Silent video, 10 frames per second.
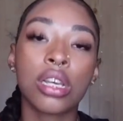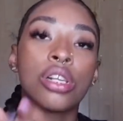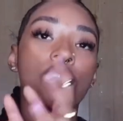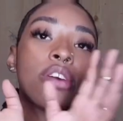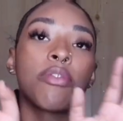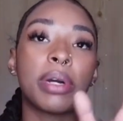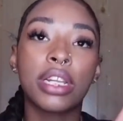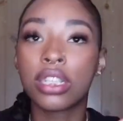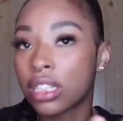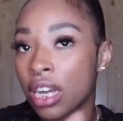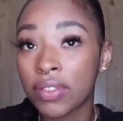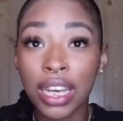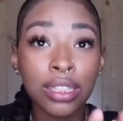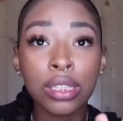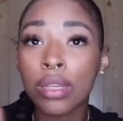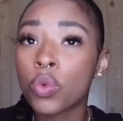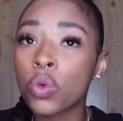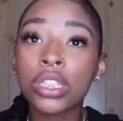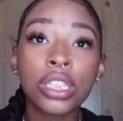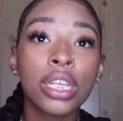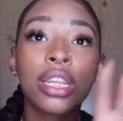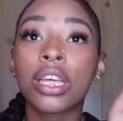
so everybody doesn't have to ask the same question.